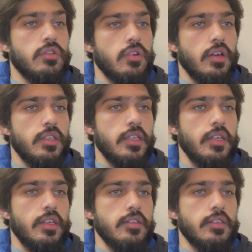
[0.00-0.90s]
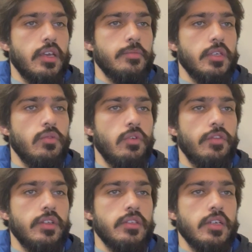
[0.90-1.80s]
contain enzymes involved
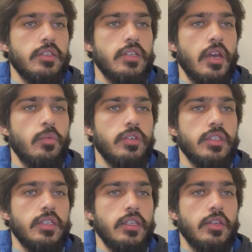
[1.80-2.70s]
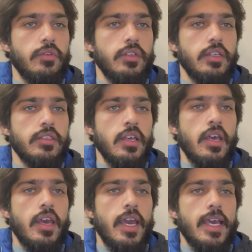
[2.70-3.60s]
in such diverse activities
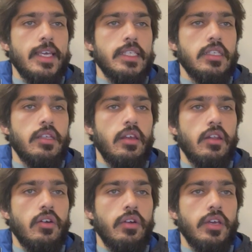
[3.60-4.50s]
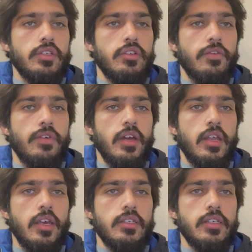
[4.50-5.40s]
as the elongation of fatty
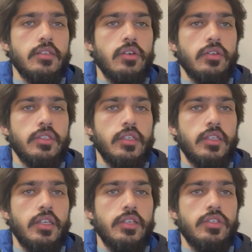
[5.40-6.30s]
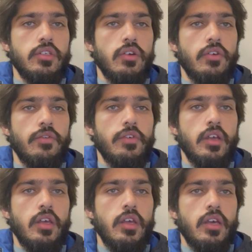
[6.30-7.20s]
acids, oxidation of
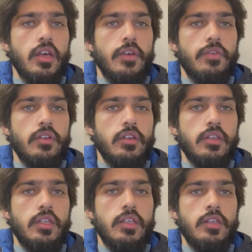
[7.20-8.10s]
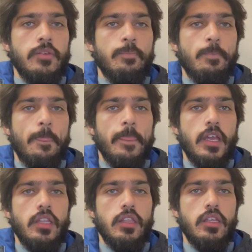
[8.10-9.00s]
adenine,
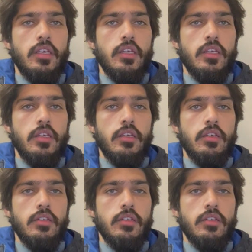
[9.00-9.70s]
and the